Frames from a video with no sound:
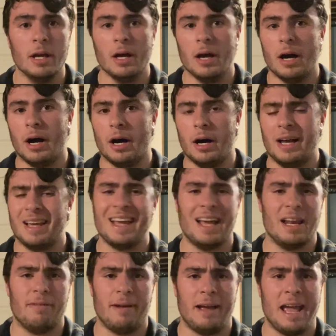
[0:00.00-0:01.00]
Again,
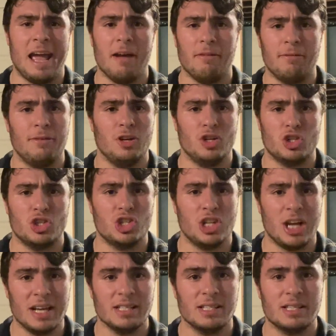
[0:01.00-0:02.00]
if I half finished
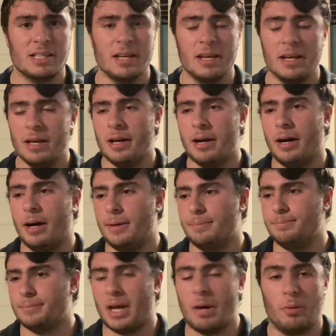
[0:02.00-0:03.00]
chest,
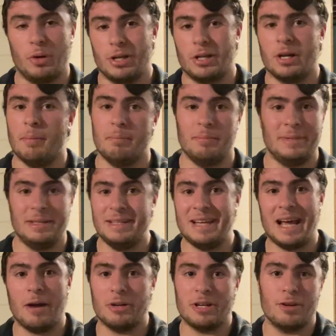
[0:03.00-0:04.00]
I wouldn't come
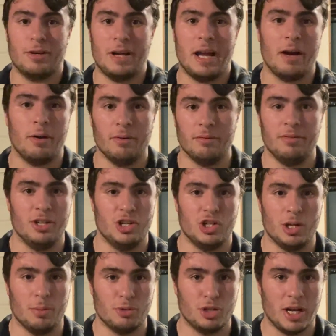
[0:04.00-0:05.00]
down here now and finish
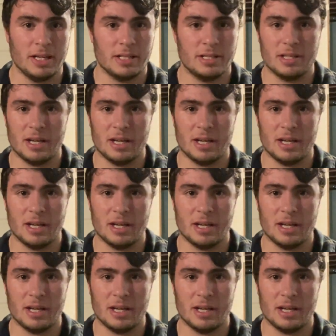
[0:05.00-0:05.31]
up chest.